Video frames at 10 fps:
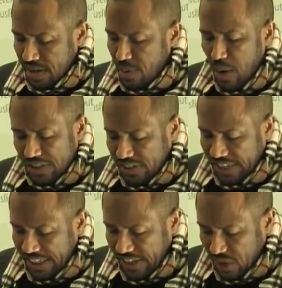Abu Bakr
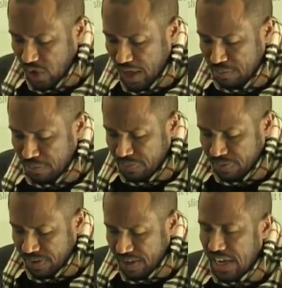Siddiq said to him,
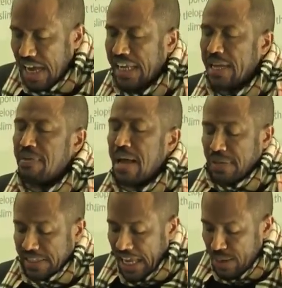Ali ibn Abi
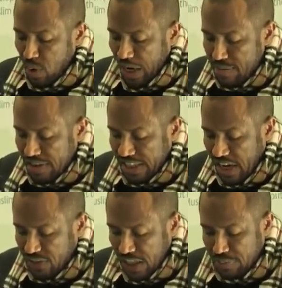Talib will come in the day
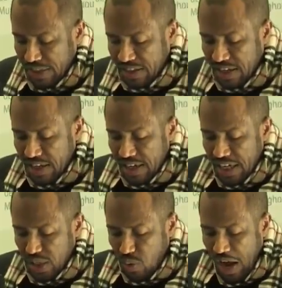of judgment,
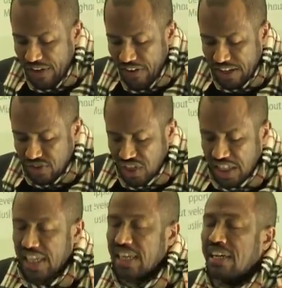his wife and his
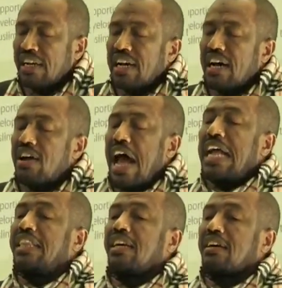children
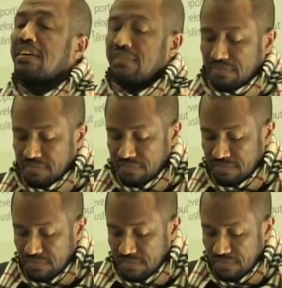riding.
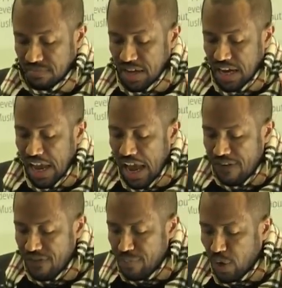And
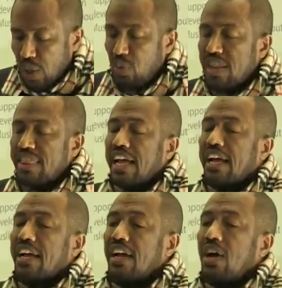everybody will
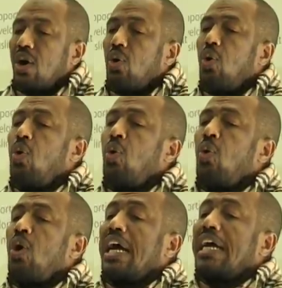think,
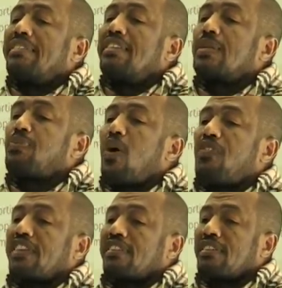who is this prophet?